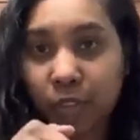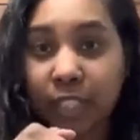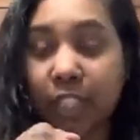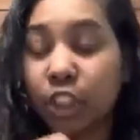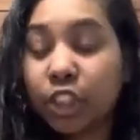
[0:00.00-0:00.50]

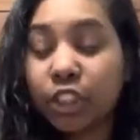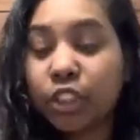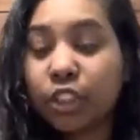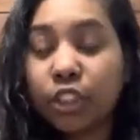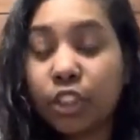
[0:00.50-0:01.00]
edge, just
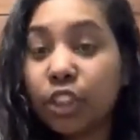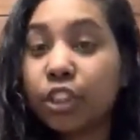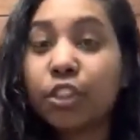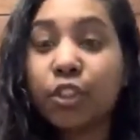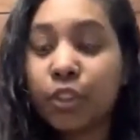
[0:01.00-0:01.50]

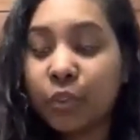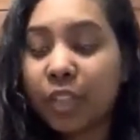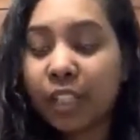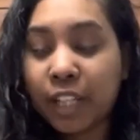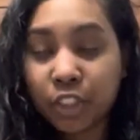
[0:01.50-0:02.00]
do
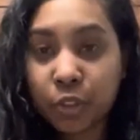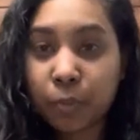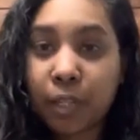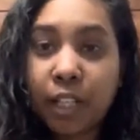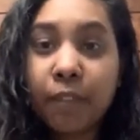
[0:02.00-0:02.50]
that extra
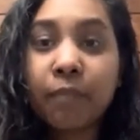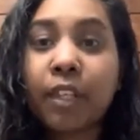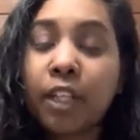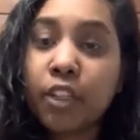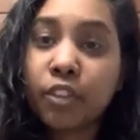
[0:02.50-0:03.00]
mile.
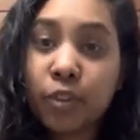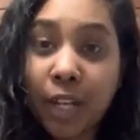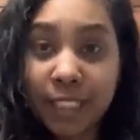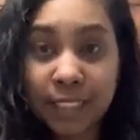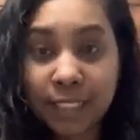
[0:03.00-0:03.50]
So
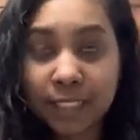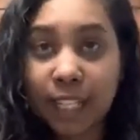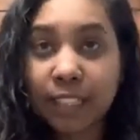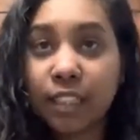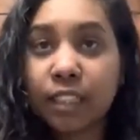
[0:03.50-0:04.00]
I did
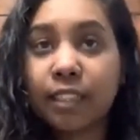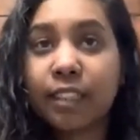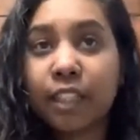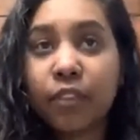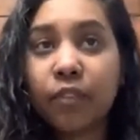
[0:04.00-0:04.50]
that. The
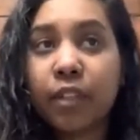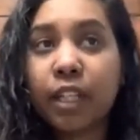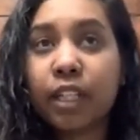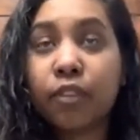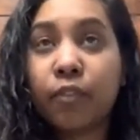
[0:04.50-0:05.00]

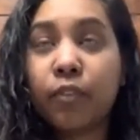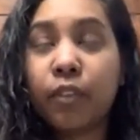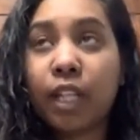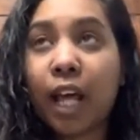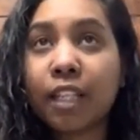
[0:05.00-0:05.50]

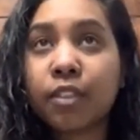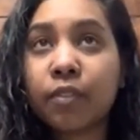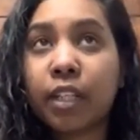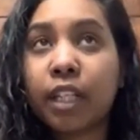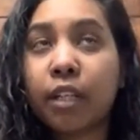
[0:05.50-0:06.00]
last
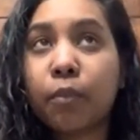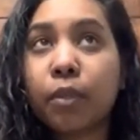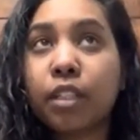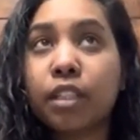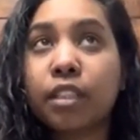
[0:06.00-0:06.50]
thing
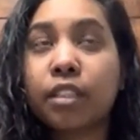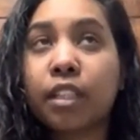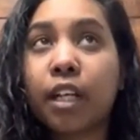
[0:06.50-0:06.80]
was